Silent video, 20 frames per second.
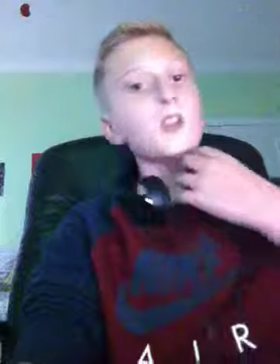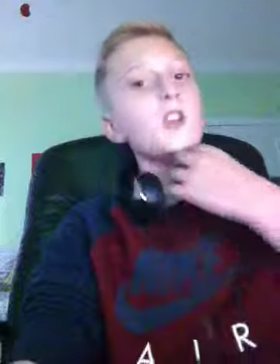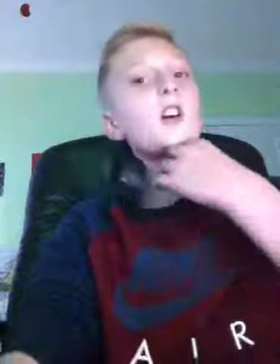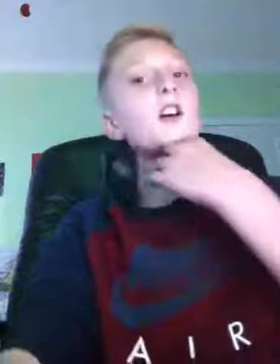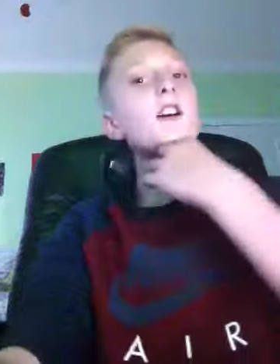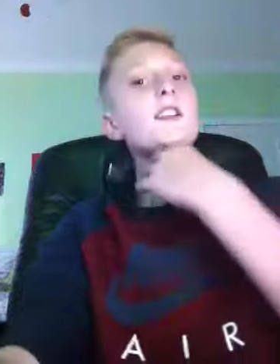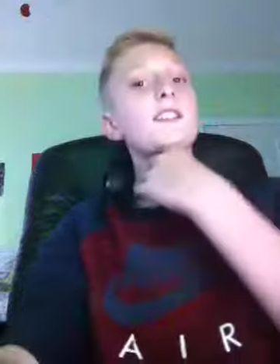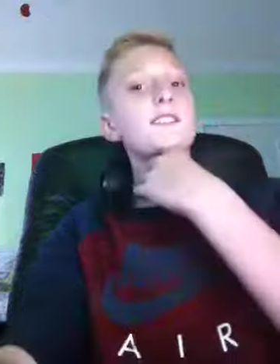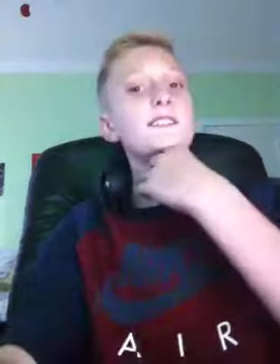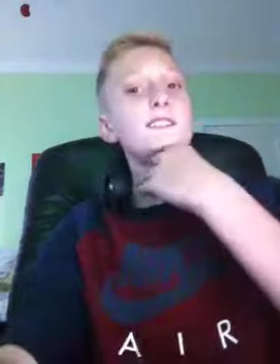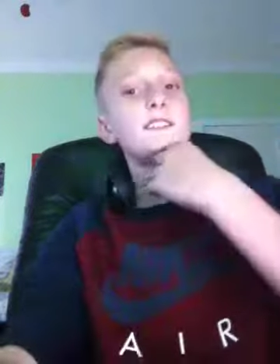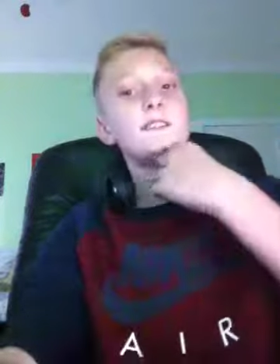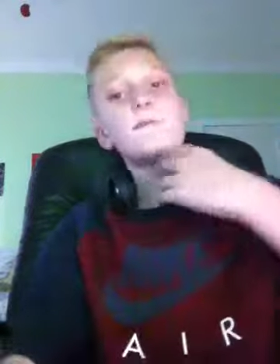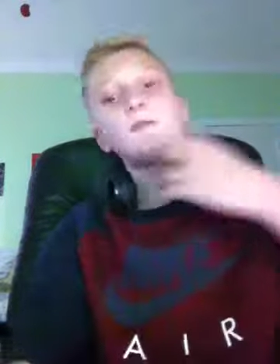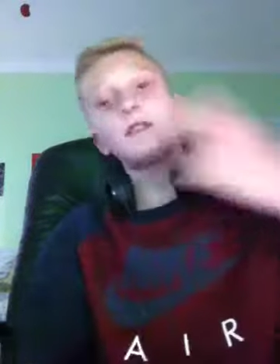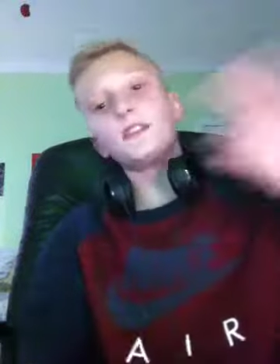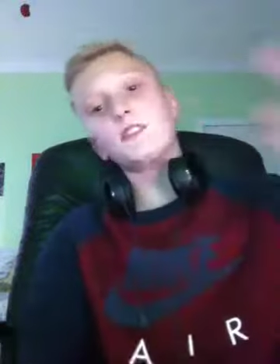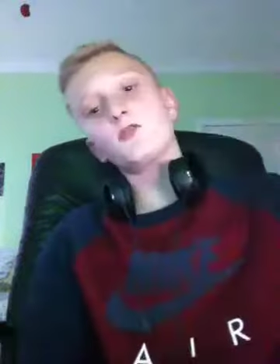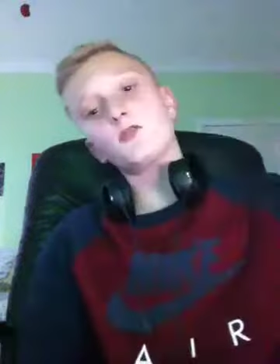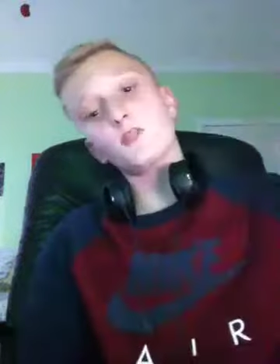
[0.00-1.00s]
Guys, it's
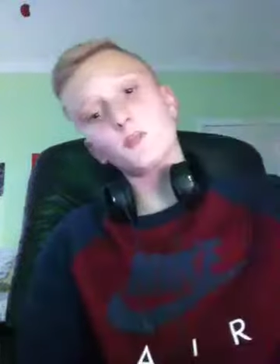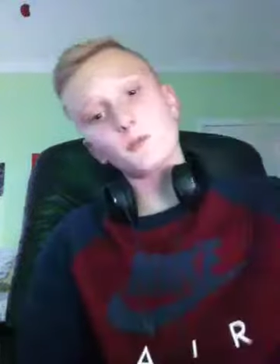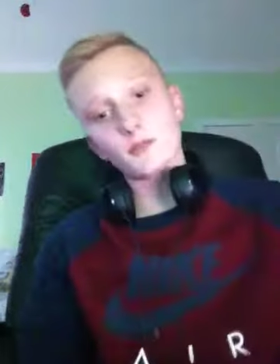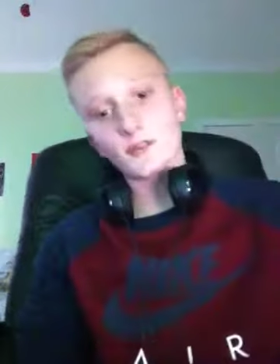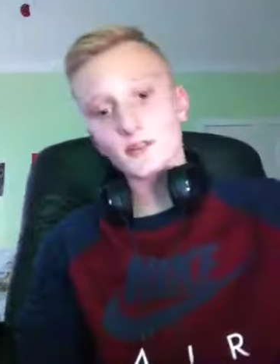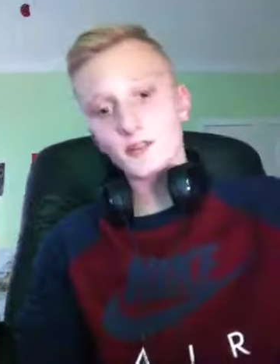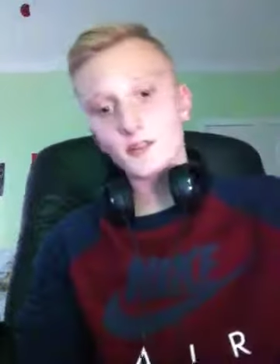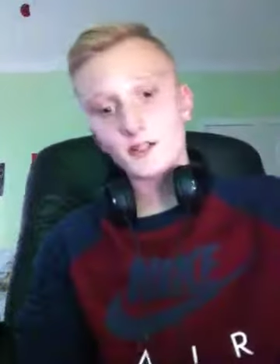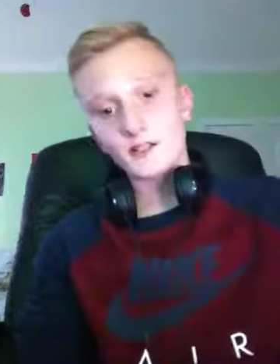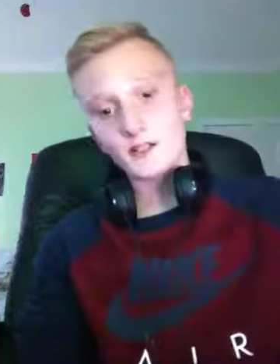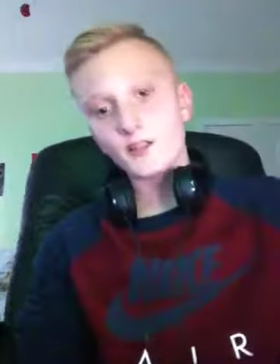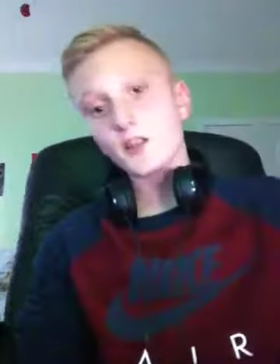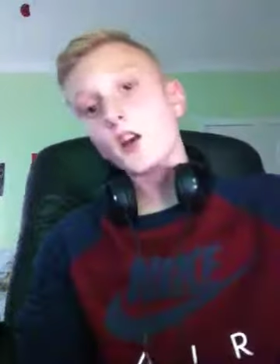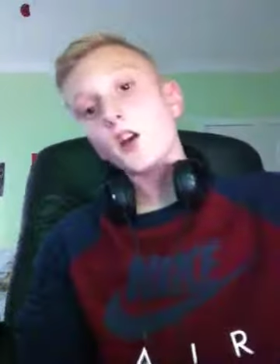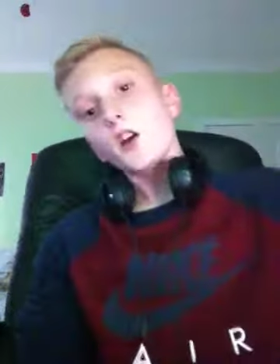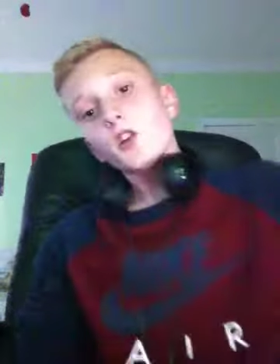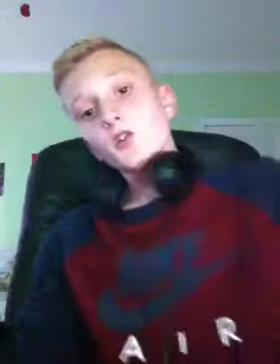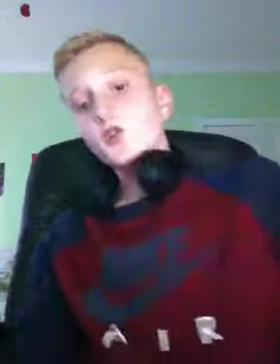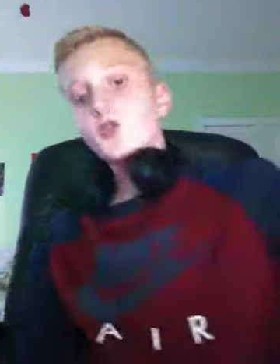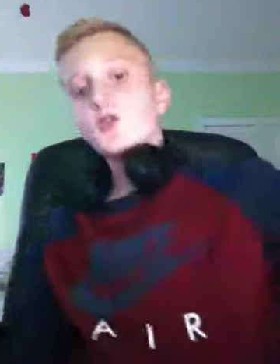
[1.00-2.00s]
me, Shrek Siege.
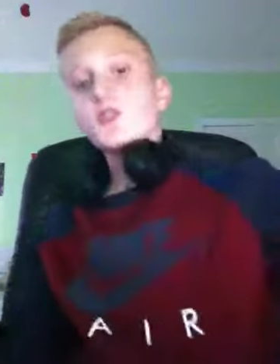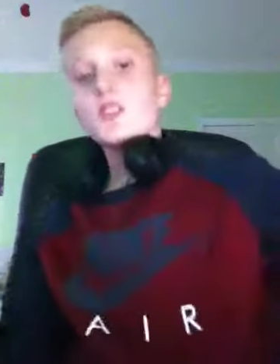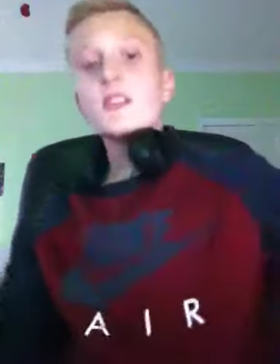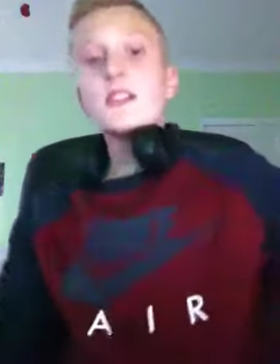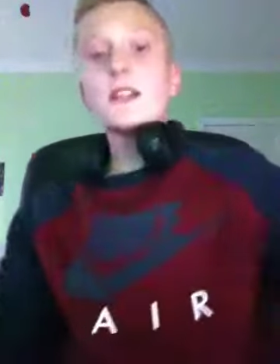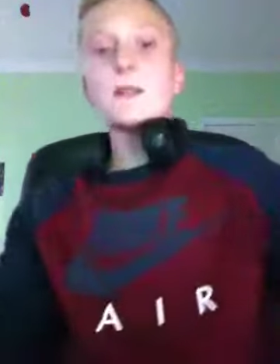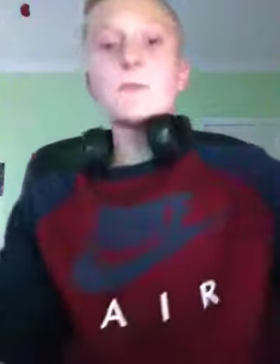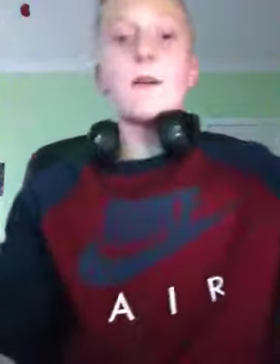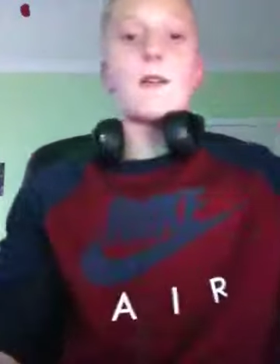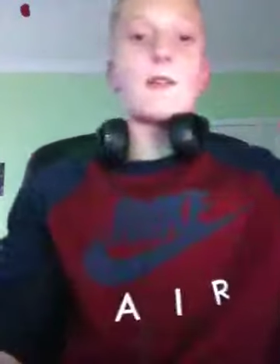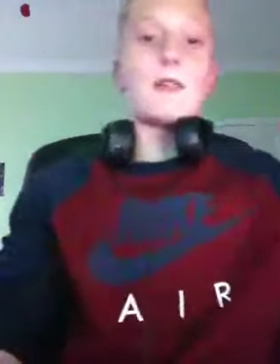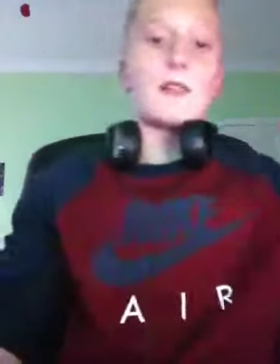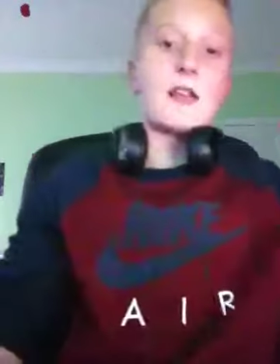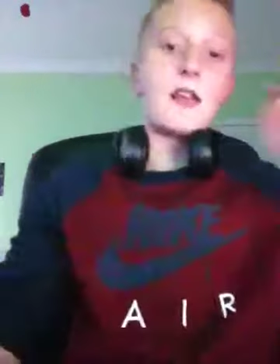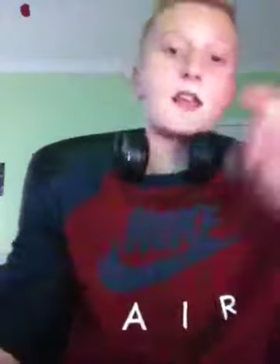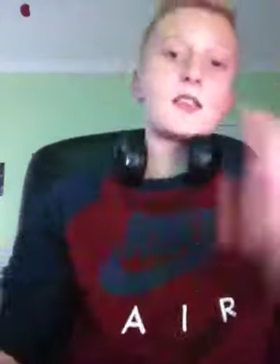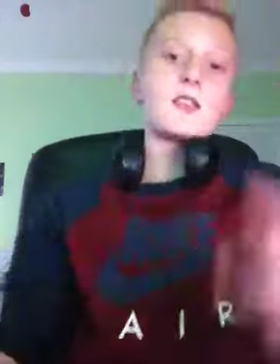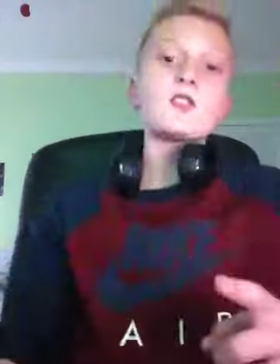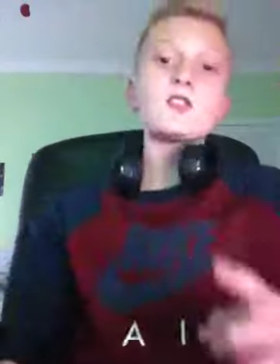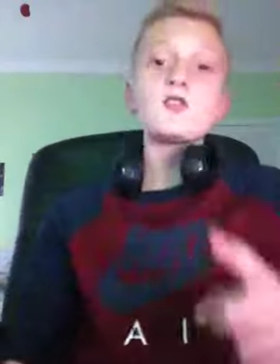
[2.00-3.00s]
Just thinking about
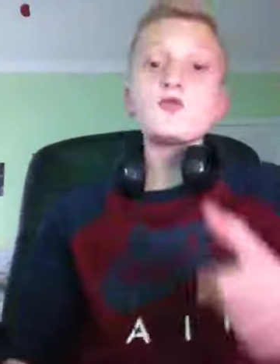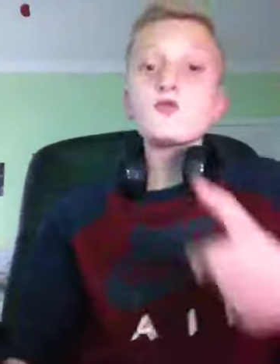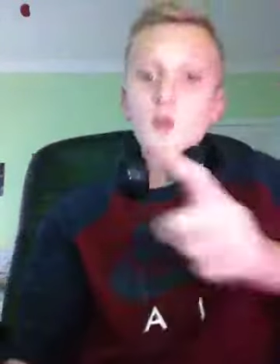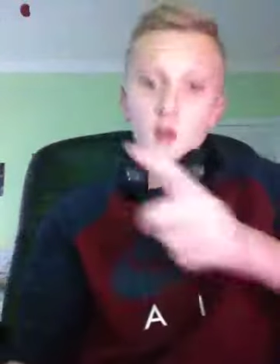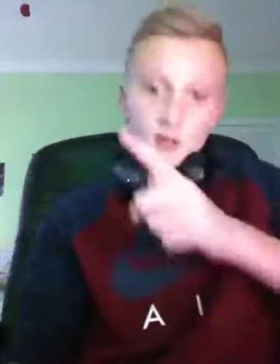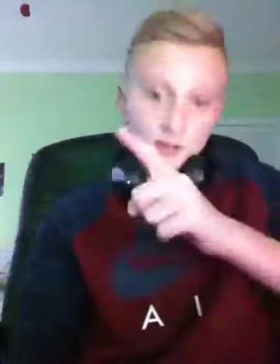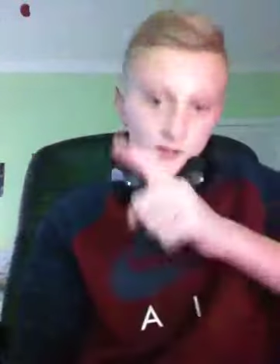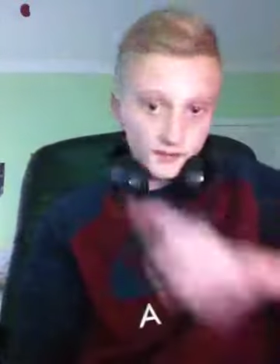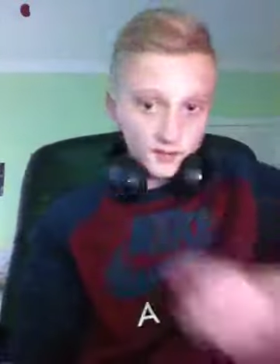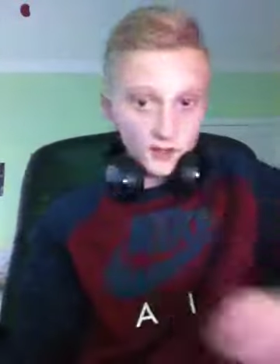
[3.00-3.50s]
letting you guys